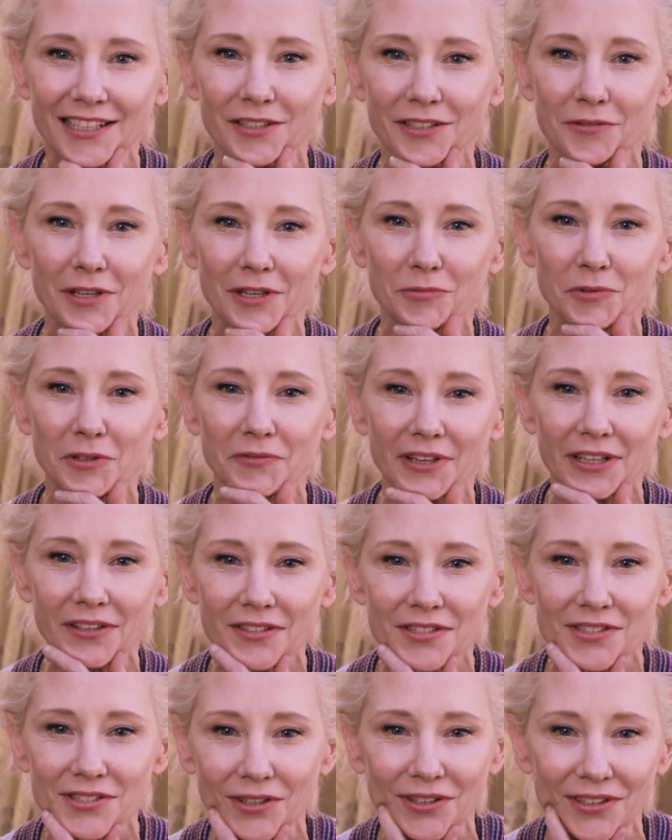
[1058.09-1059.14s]
can reveal
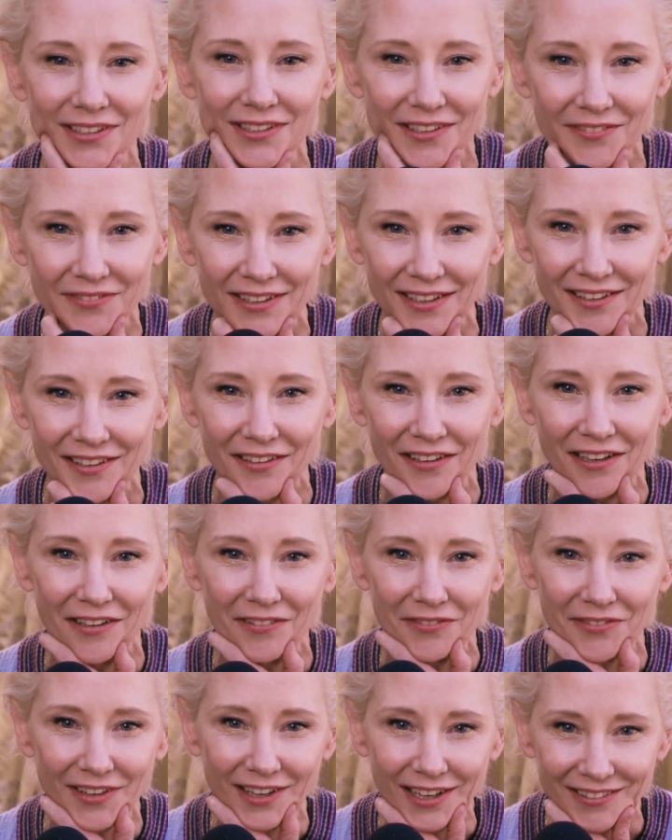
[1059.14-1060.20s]
the soul of
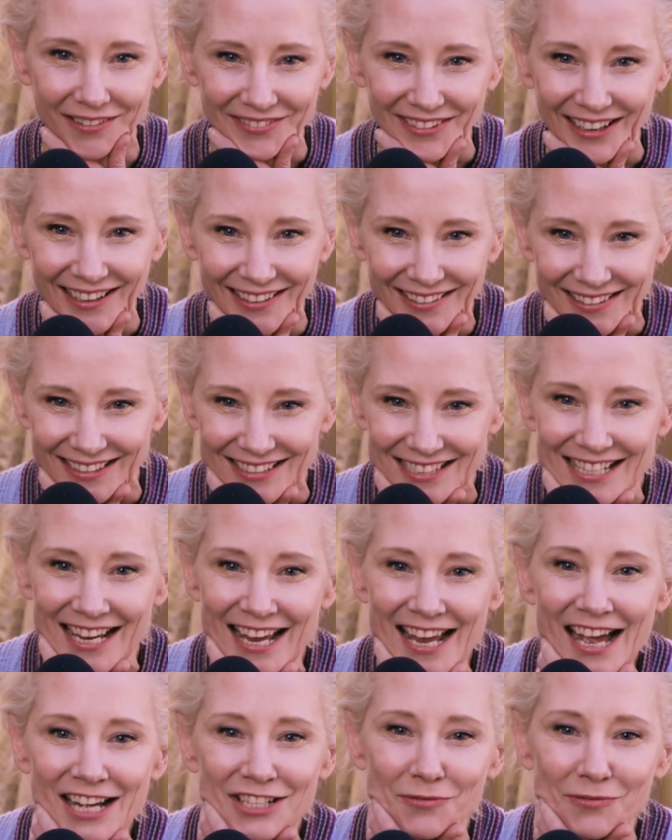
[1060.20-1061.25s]
others.
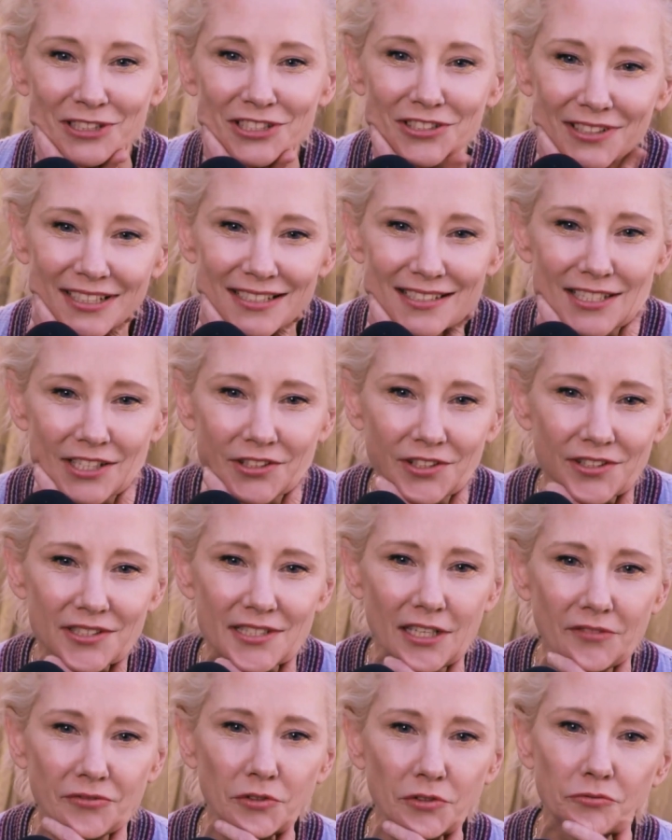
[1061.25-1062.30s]
Would you consider
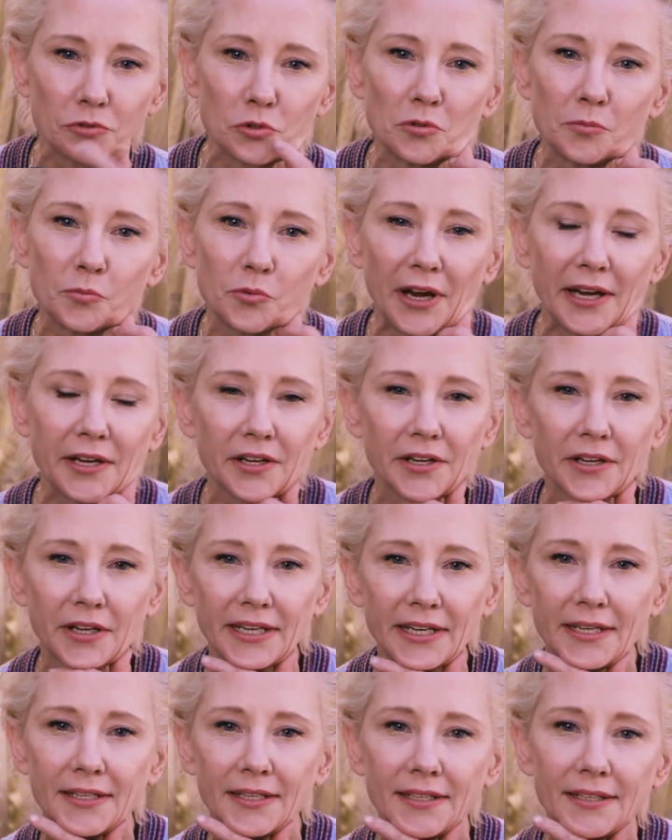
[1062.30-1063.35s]
yourself a rule breaker
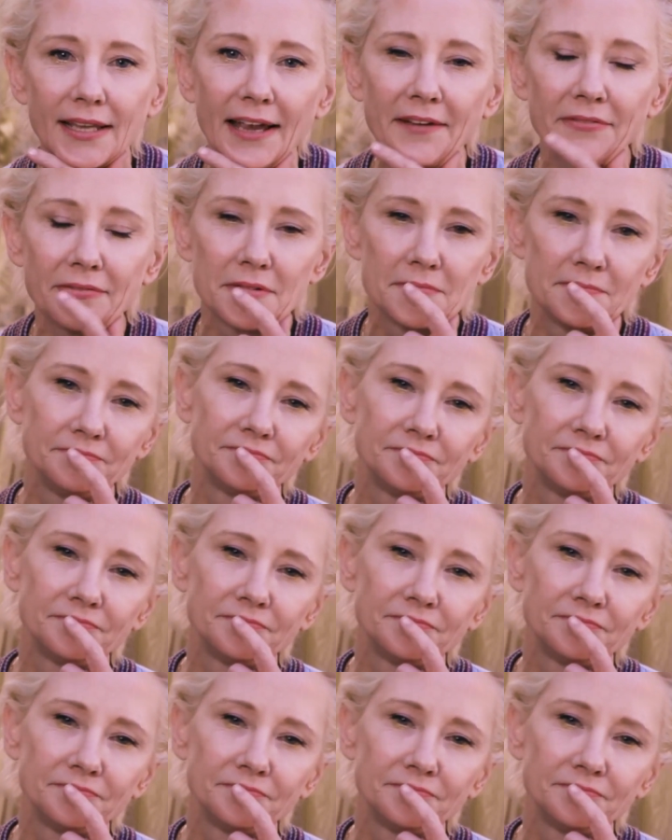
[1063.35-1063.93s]
in life?